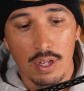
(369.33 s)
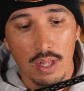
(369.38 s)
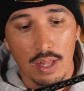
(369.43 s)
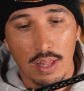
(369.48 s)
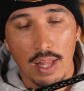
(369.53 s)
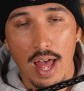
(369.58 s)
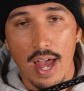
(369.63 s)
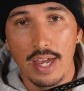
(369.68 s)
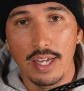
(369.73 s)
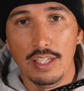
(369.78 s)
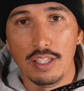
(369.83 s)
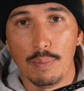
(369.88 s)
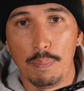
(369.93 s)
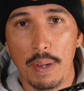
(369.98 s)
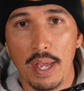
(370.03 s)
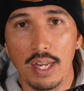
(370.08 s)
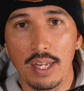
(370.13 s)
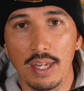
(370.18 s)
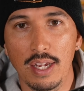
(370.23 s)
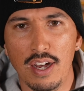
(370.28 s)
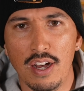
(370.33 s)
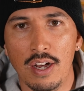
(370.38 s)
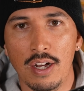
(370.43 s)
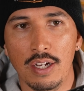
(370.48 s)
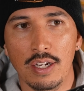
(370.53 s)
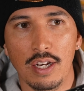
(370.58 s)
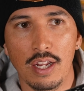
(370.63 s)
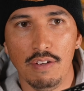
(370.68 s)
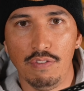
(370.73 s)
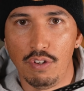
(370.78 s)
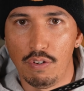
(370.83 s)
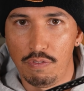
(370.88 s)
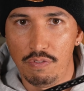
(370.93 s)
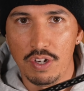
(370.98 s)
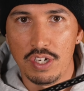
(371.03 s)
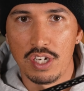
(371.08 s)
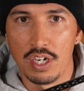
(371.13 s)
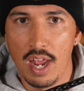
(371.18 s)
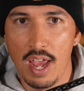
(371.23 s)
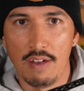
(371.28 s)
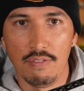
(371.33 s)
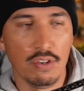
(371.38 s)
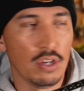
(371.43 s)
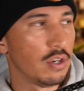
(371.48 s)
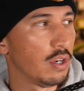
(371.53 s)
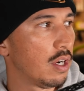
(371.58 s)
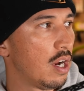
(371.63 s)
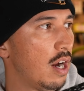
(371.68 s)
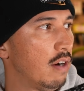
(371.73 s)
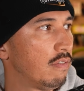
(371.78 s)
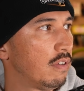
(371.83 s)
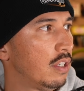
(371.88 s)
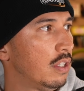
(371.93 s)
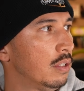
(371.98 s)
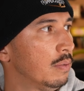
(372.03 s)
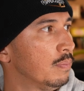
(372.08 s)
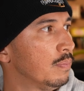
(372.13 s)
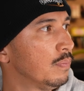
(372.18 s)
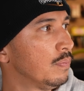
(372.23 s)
line, depending on if you're fishing heavier cover.